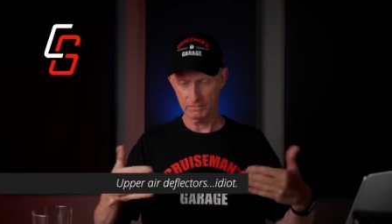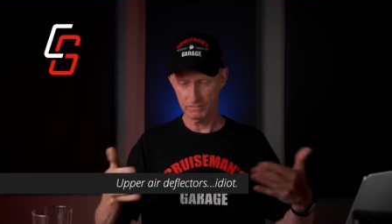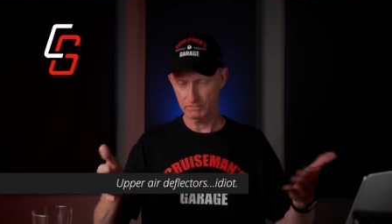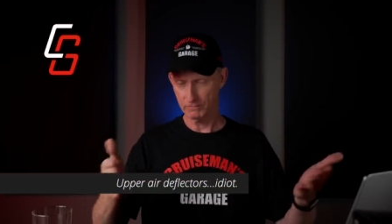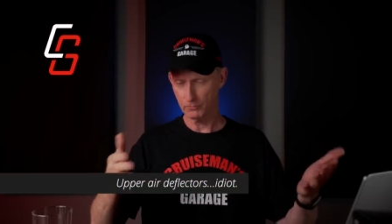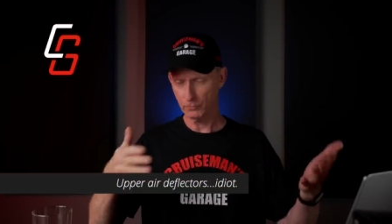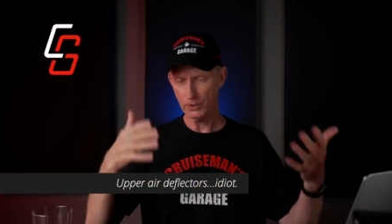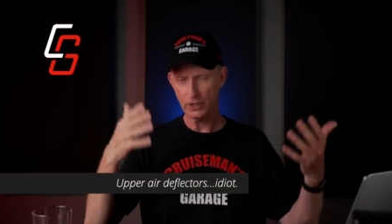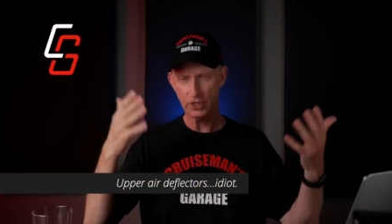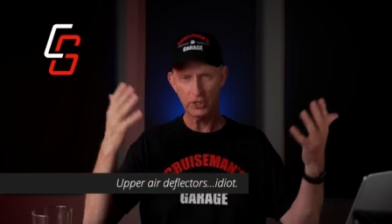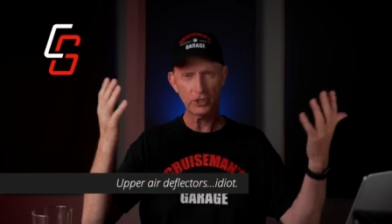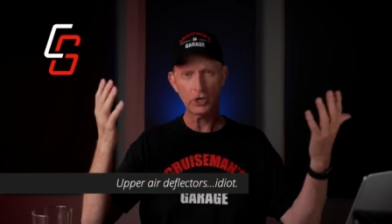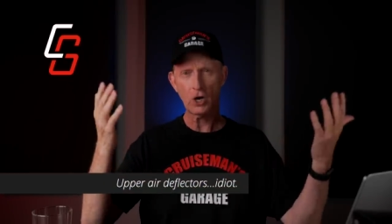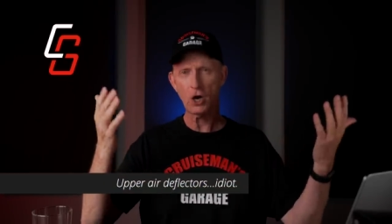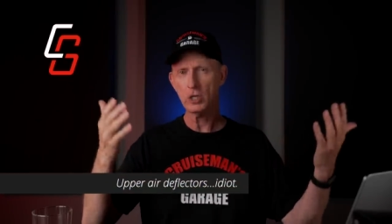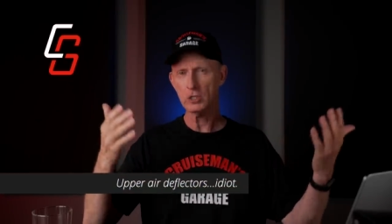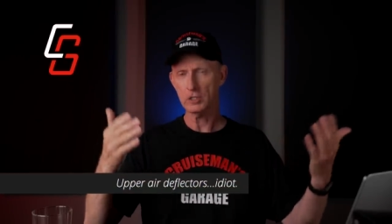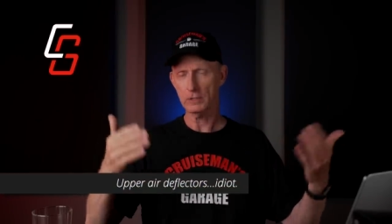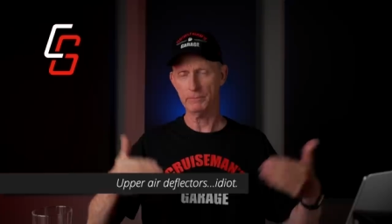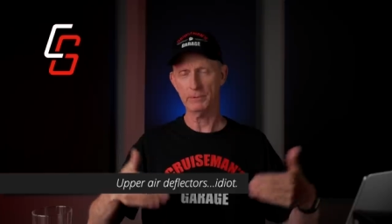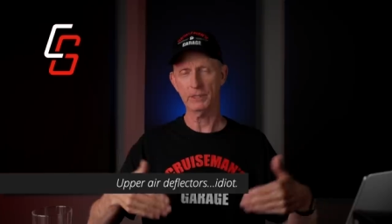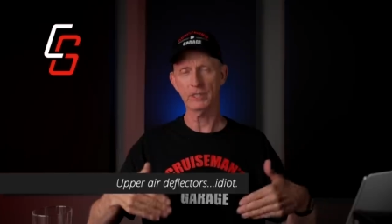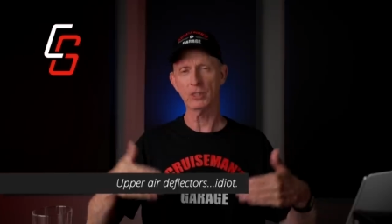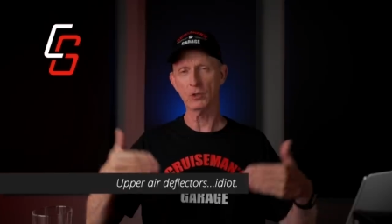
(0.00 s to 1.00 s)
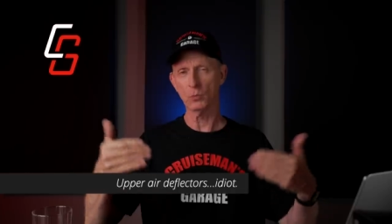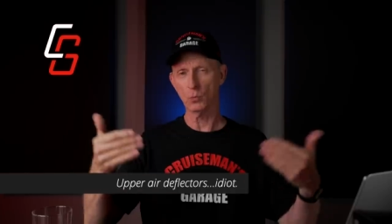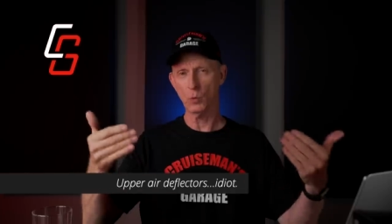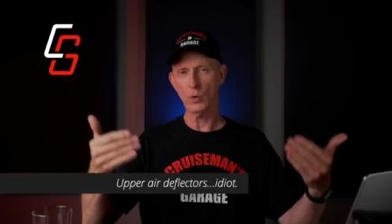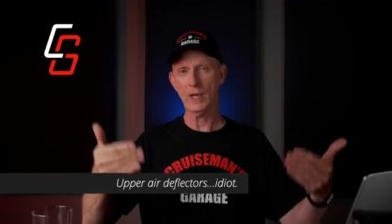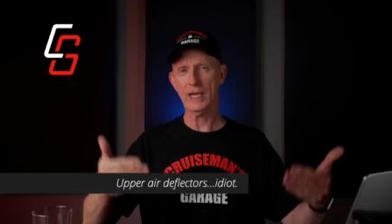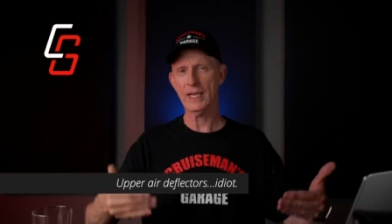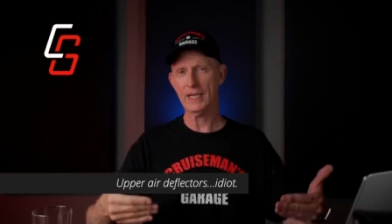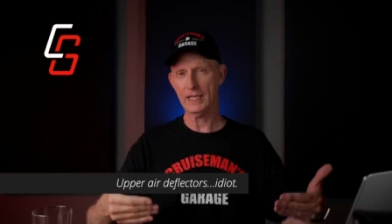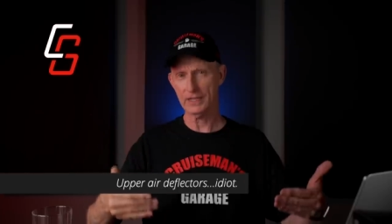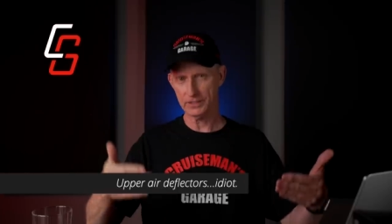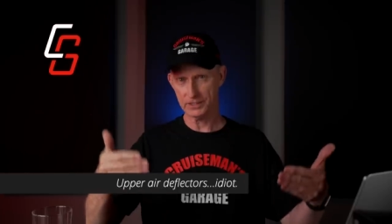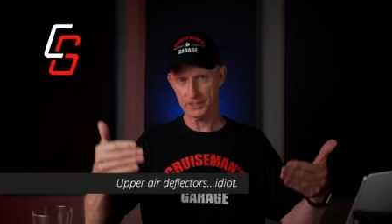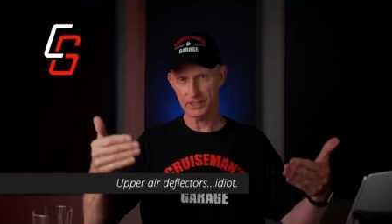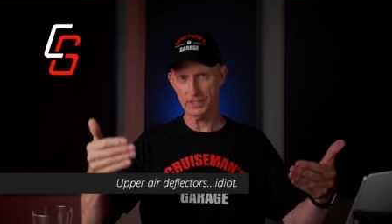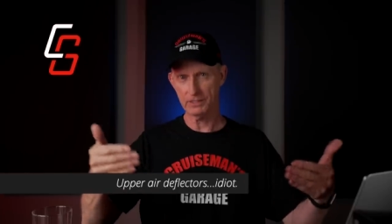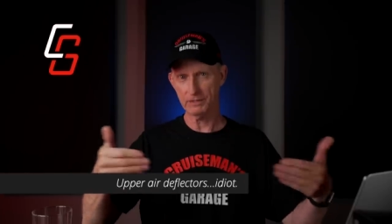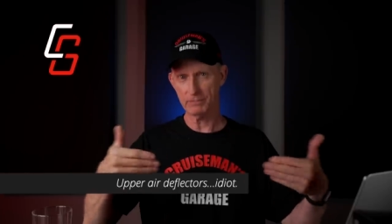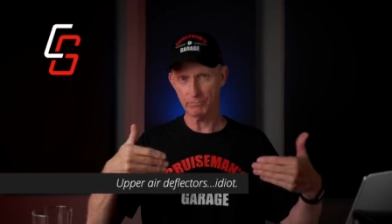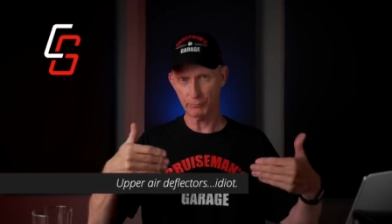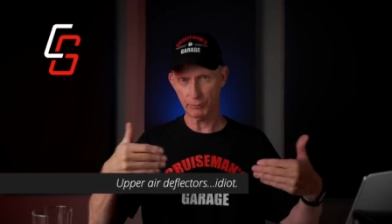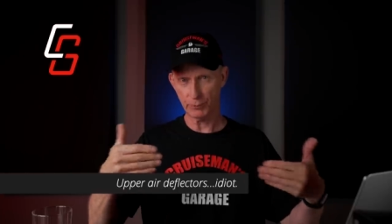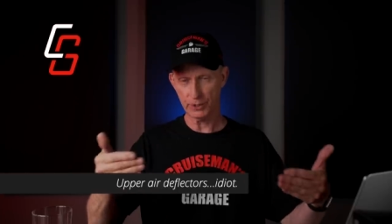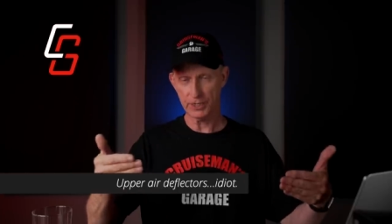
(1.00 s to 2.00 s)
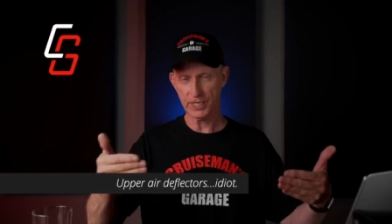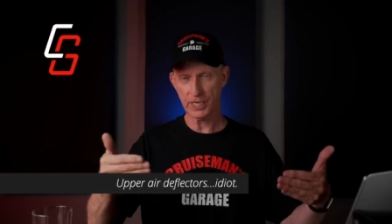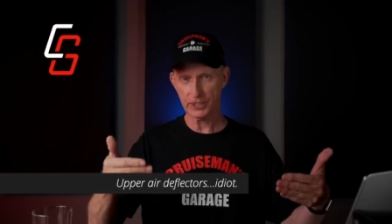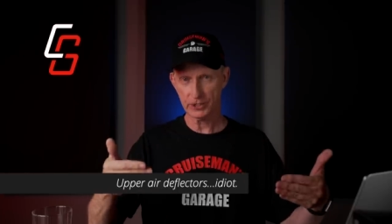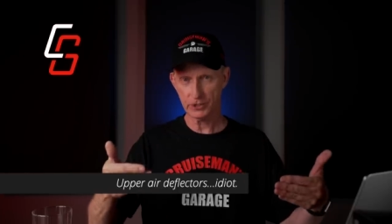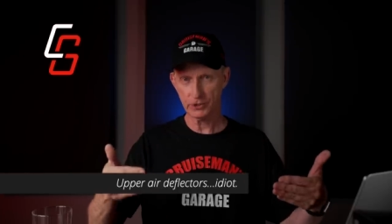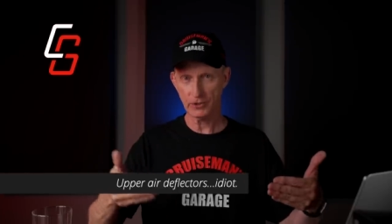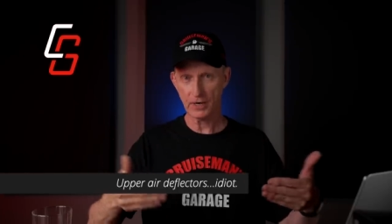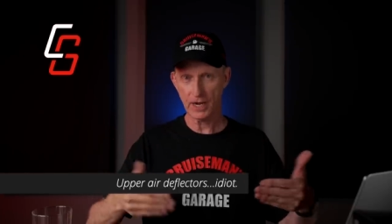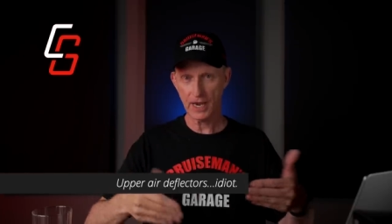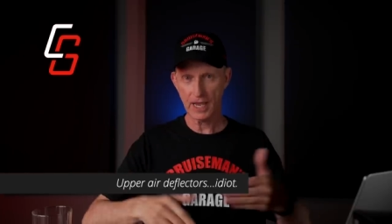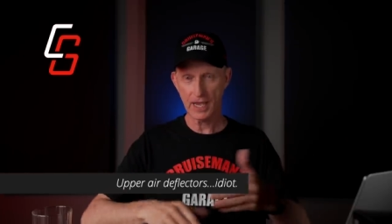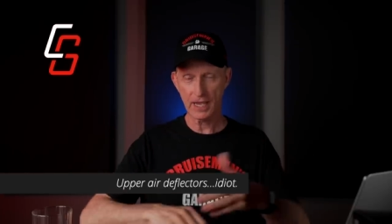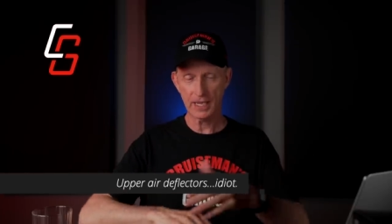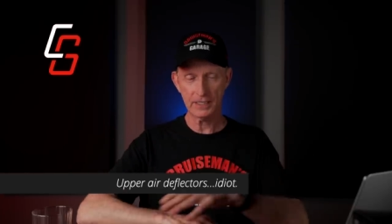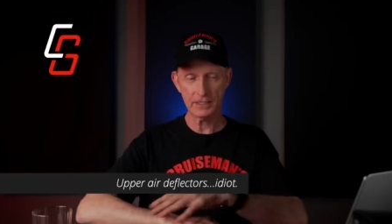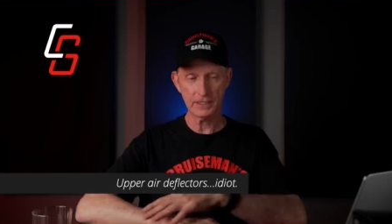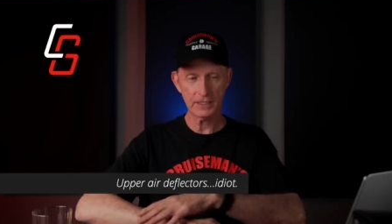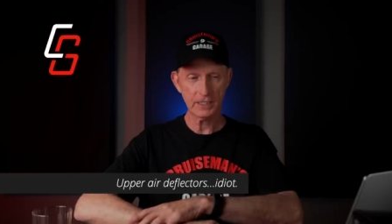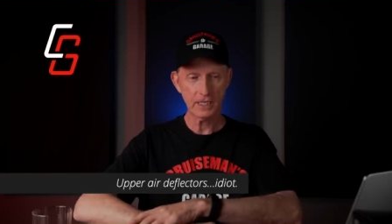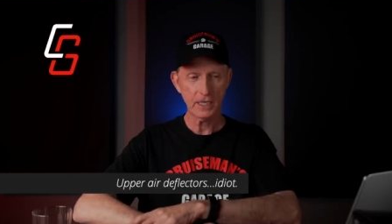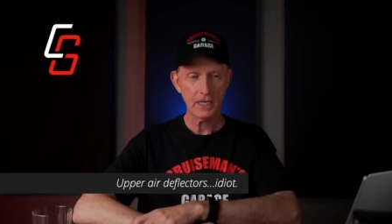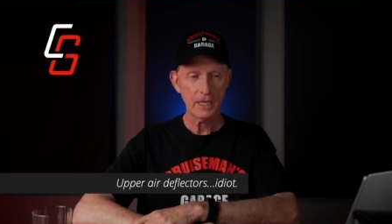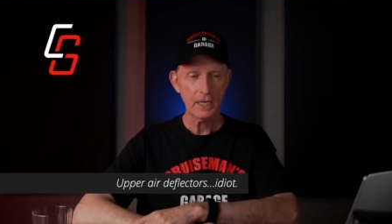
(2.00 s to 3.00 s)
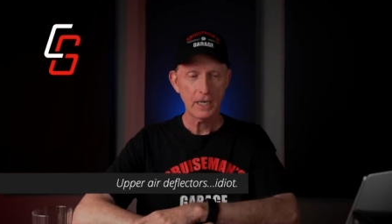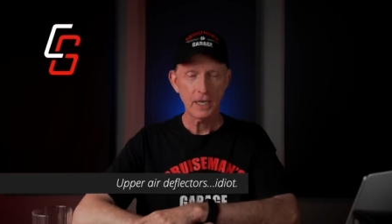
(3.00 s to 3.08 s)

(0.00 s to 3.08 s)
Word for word: what do you call them? Little wings that protect your hands.